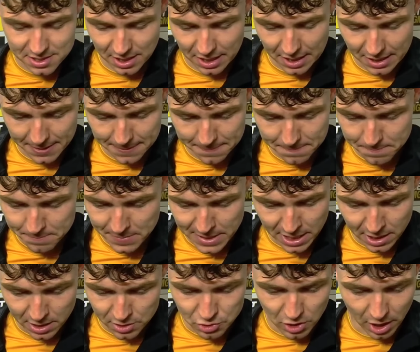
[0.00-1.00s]

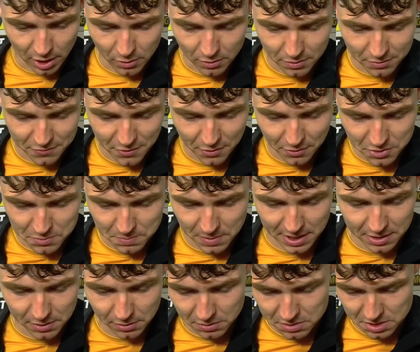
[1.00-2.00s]
João, of course,
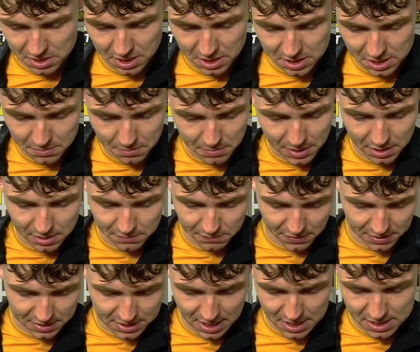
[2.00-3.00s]
played all season, been
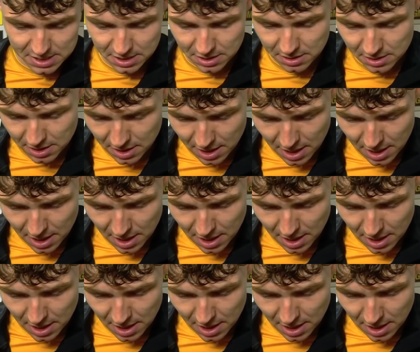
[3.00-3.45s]
fantastic.